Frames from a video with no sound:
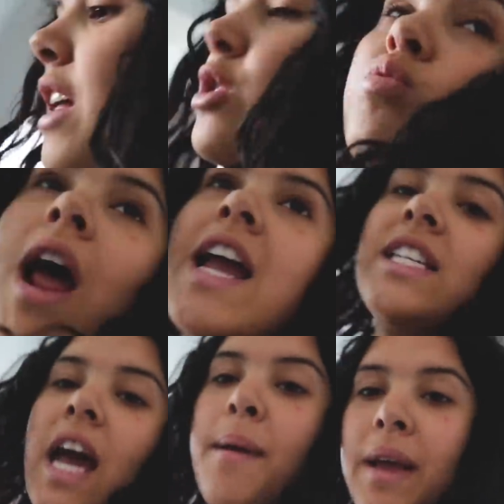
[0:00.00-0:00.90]
That's
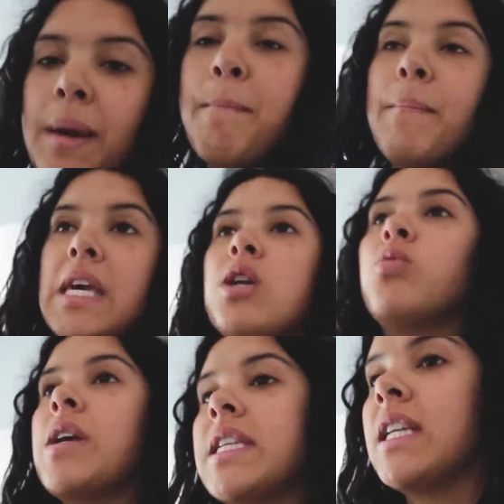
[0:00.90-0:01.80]
right, I made a meal
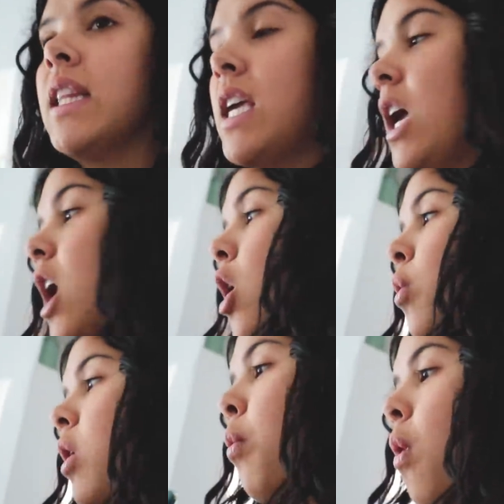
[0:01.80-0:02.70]
recently
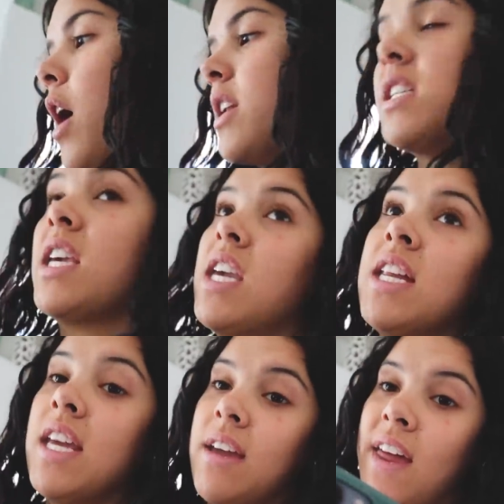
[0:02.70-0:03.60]
where it wanted
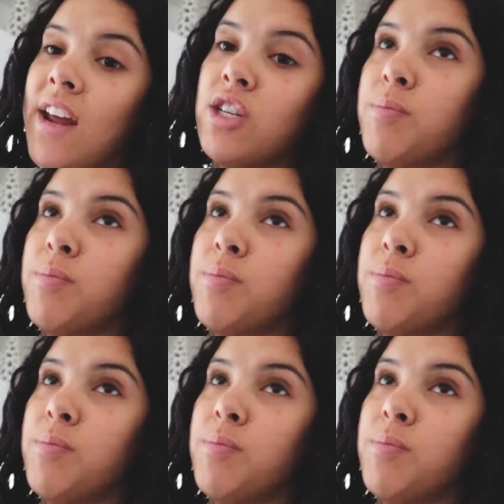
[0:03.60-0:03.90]
tahini and I